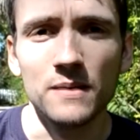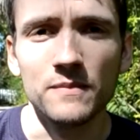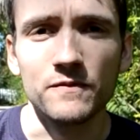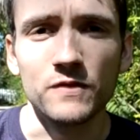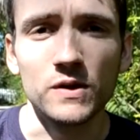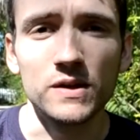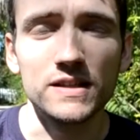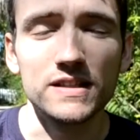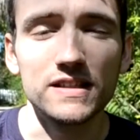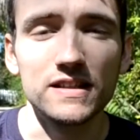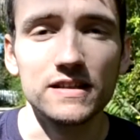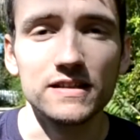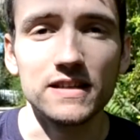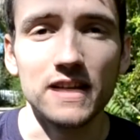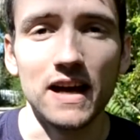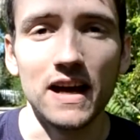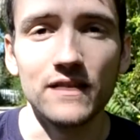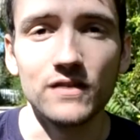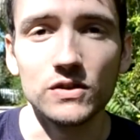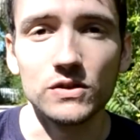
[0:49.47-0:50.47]
For instance,
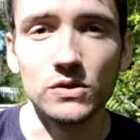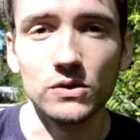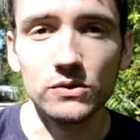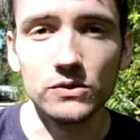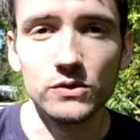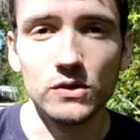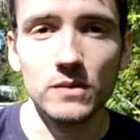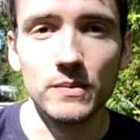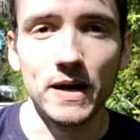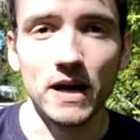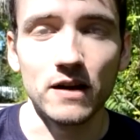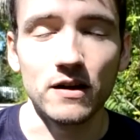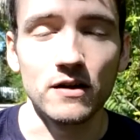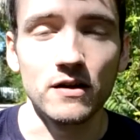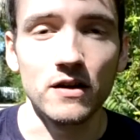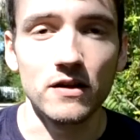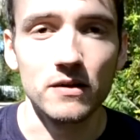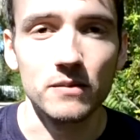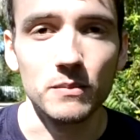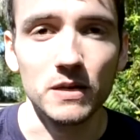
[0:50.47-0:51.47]
I haven't told you about
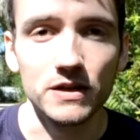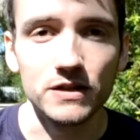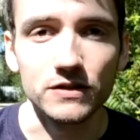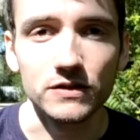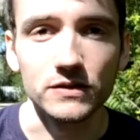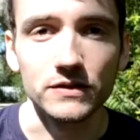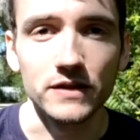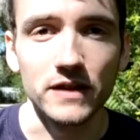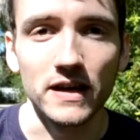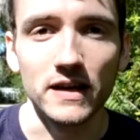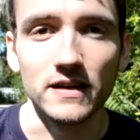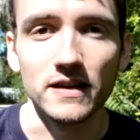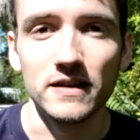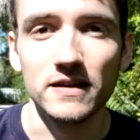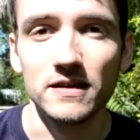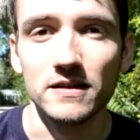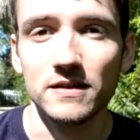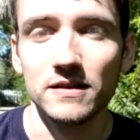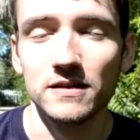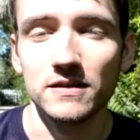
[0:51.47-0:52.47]
another muscle that
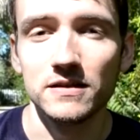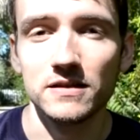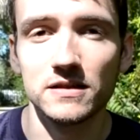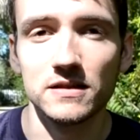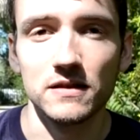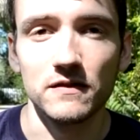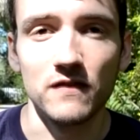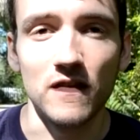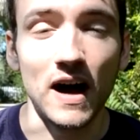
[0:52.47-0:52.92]
is